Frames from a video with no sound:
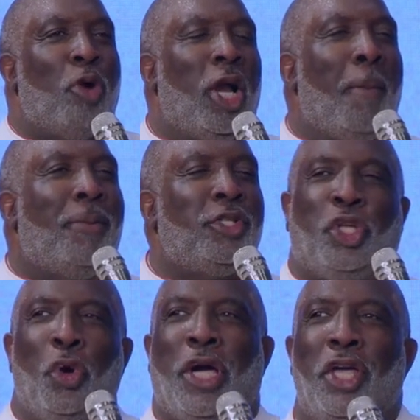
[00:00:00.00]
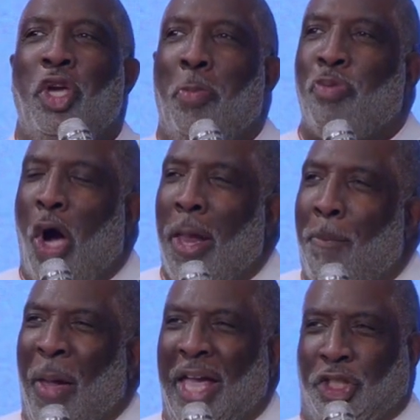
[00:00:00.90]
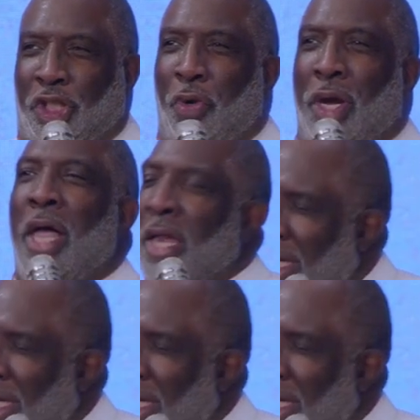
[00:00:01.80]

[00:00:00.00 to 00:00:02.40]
brought a bazooka. You brought a pea shooter.